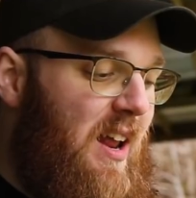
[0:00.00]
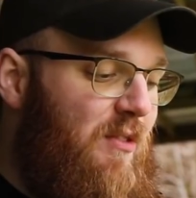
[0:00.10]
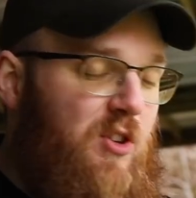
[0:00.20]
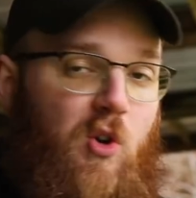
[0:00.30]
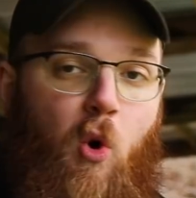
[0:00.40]

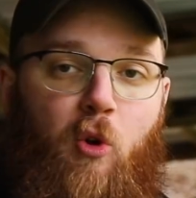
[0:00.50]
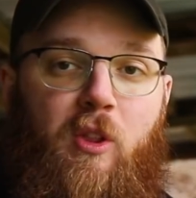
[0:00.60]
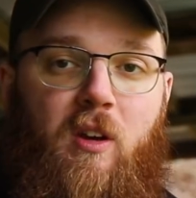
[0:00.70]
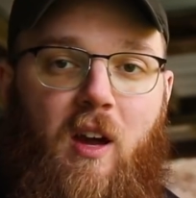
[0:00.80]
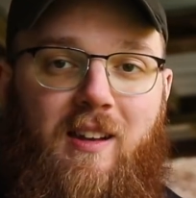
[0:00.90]
effort to hold
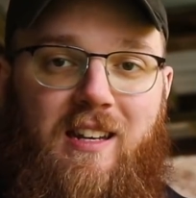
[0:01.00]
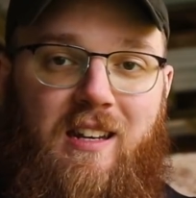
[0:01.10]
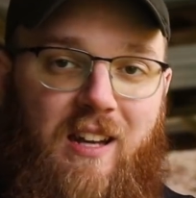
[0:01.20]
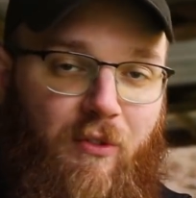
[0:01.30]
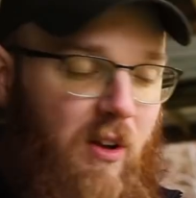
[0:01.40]
the gun
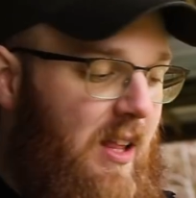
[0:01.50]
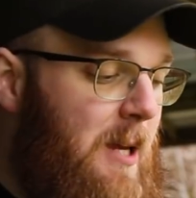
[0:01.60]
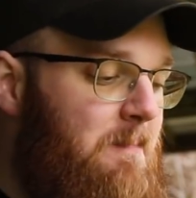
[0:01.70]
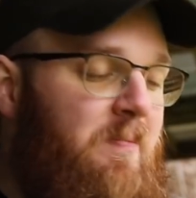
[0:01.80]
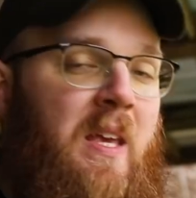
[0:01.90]

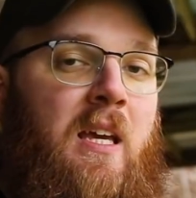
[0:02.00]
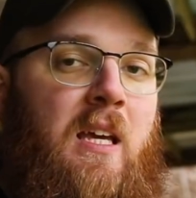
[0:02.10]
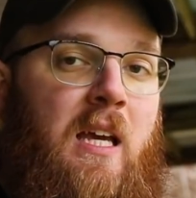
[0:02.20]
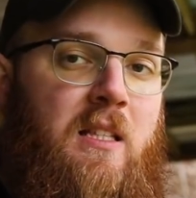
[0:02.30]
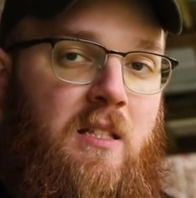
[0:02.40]
differently,
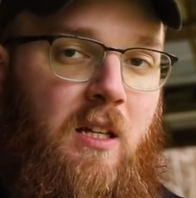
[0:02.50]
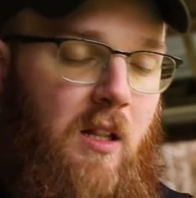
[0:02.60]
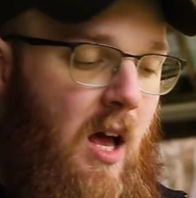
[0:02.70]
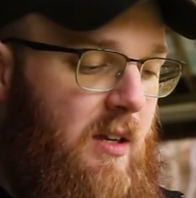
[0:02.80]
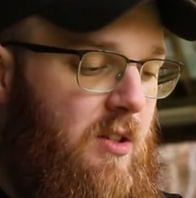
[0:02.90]
it still
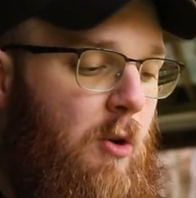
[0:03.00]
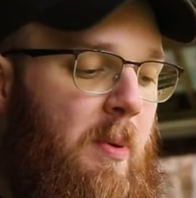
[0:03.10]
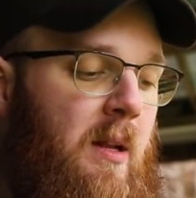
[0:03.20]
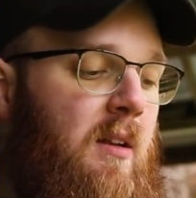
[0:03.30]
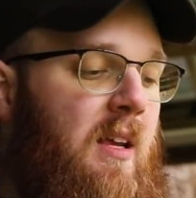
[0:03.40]
locks
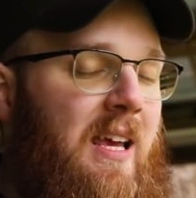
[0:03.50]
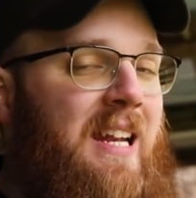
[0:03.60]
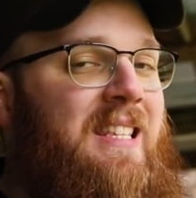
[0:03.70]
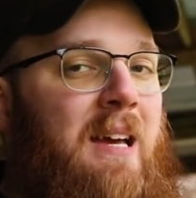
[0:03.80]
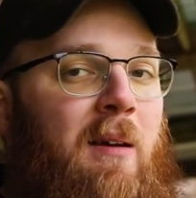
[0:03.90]
open.
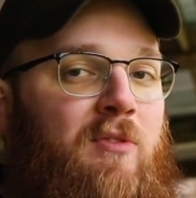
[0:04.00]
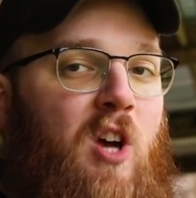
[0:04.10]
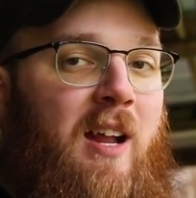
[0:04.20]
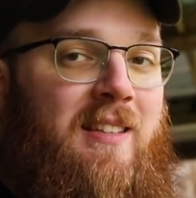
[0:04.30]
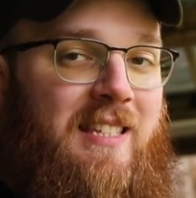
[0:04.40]
Anytime I've
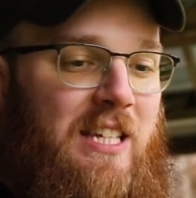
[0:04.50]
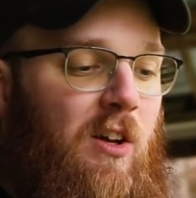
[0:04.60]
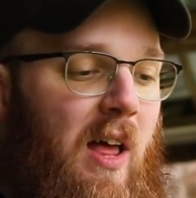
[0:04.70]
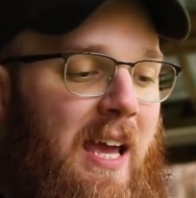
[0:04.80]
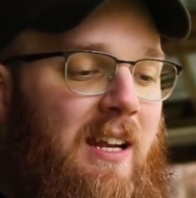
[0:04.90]
shot it
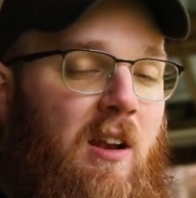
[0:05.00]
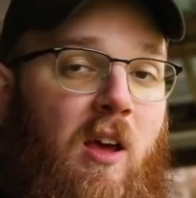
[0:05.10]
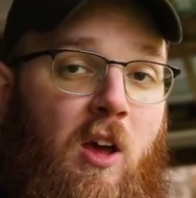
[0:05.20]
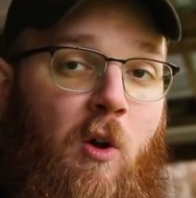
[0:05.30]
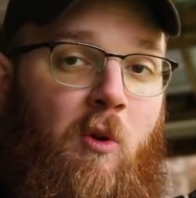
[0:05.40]
single-handed
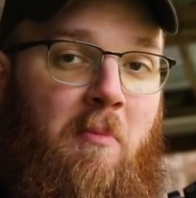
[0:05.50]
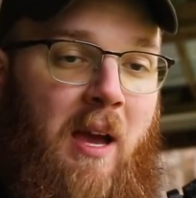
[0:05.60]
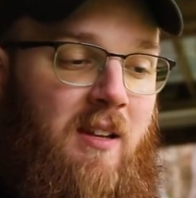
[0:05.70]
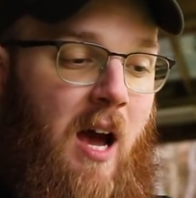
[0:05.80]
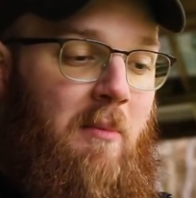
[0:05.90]
with
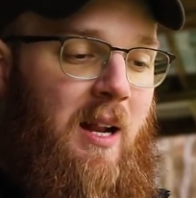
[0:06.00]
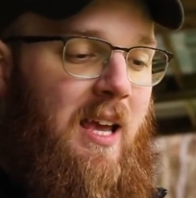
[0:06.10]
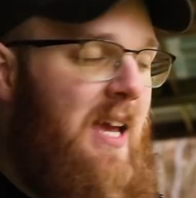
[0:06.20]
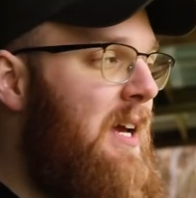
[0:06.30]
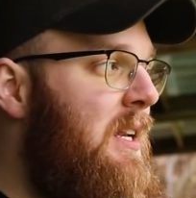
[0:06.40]
my dominant
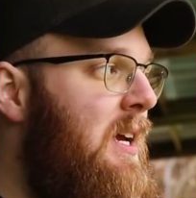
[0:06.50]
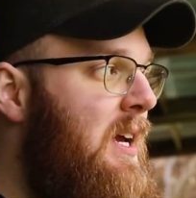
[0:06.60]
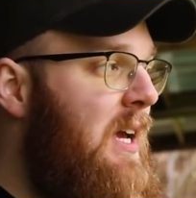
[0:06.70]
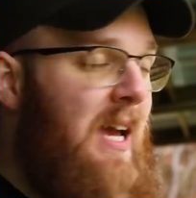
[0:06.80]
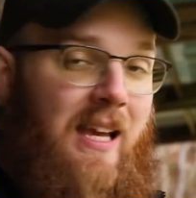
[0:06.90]
hand,
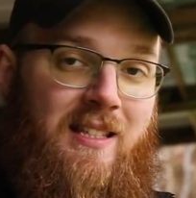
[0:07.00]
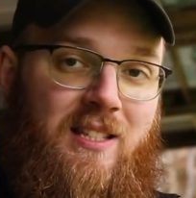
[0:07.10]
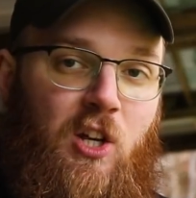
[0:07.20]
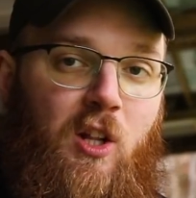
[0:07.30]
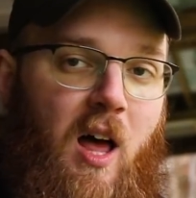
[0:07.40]
it
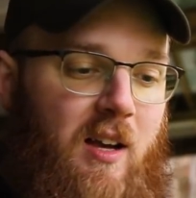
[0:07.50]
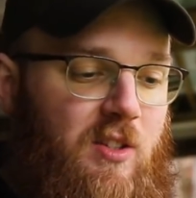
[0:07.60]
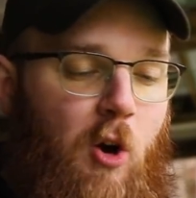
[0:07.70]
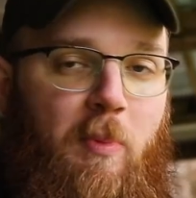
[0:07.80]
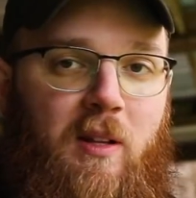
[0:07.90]
still
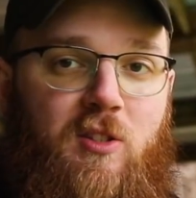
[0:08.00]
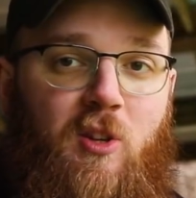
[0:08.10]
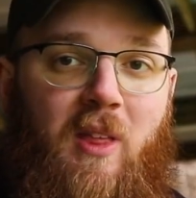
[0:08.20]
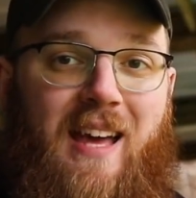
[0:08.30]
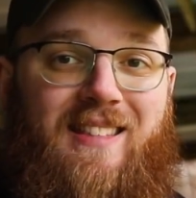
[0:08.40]
locks open.
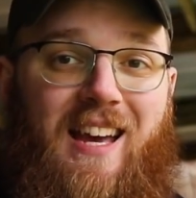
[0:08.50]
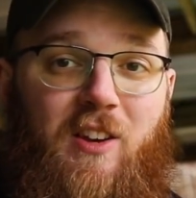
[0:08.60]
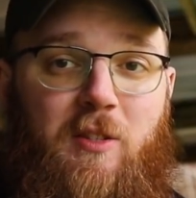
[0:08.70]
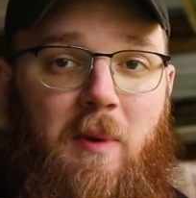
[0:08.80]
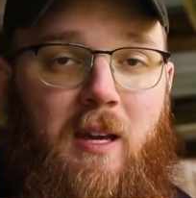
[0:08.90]
So that
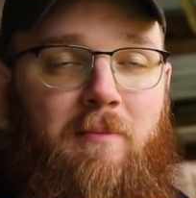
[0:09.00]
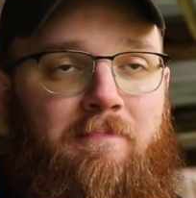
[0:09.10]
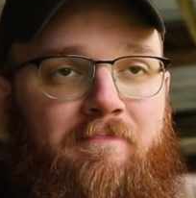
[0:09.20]
tells me